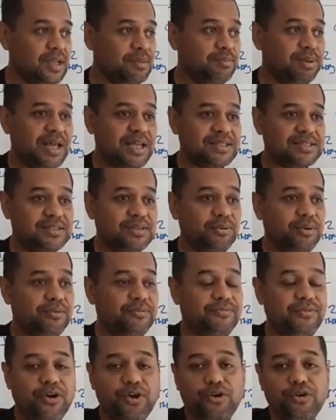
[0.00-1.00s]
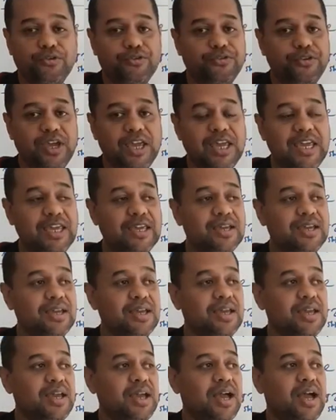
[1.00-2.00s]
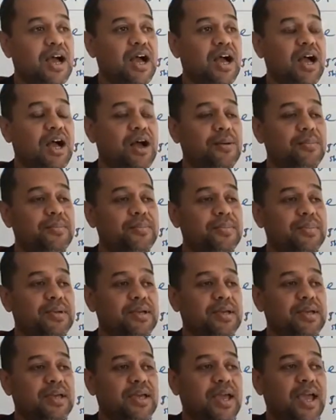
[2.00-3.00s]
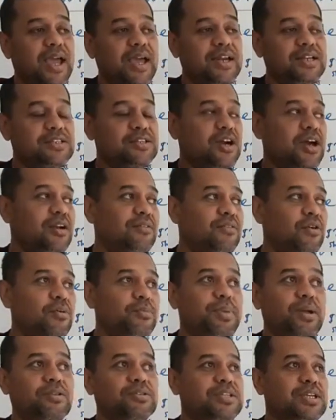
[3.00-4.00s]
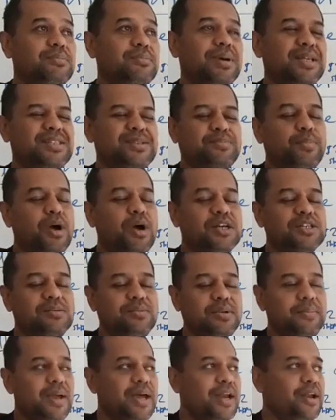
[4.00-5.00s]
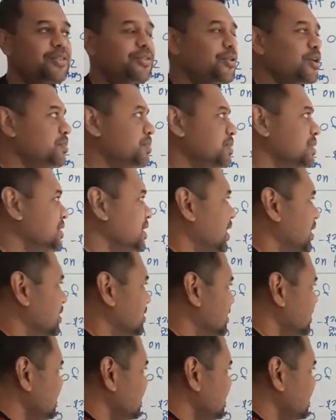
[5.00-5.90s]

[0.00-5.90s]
plus the referral fee, and it's all built in. That's approximately about 30%. So